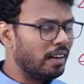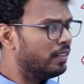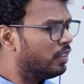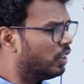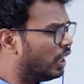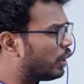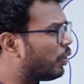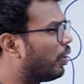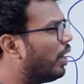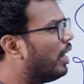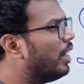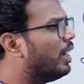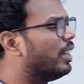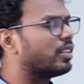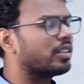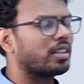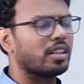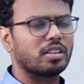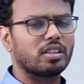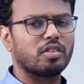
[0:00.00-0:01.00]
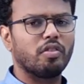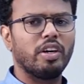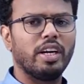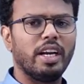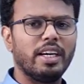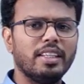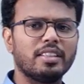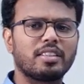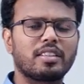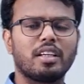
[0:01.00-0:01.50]
This one I will discuss when
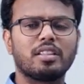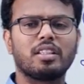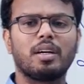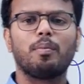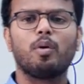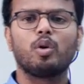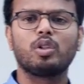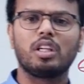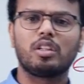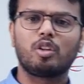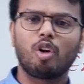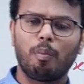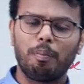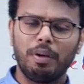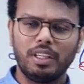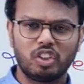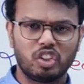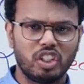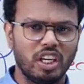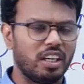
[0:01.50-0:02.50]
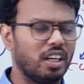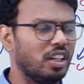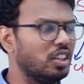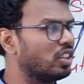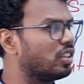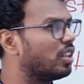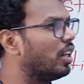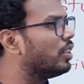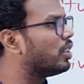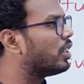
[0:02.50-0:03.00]
I discuss about the topic state
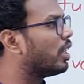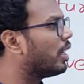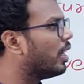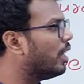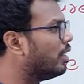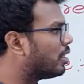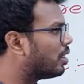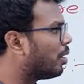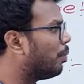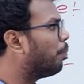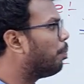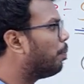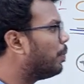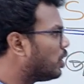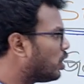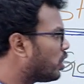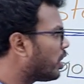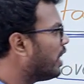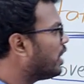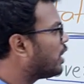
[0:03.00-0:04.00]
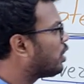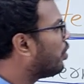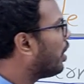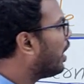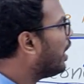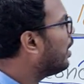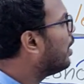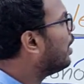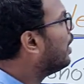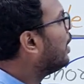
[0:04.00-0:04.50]
legislature. In some states
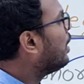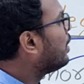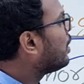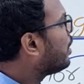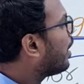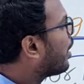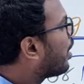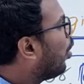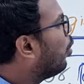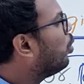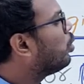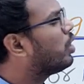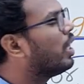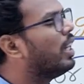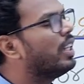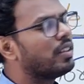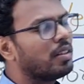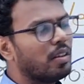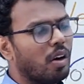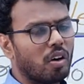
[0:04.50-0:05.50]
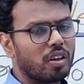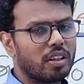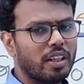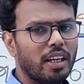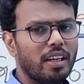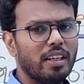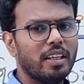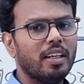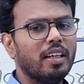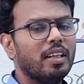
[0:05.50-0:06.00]
where the council is not
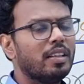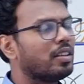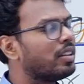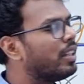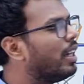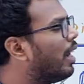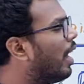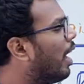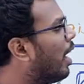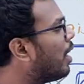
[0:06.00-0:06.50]
there, then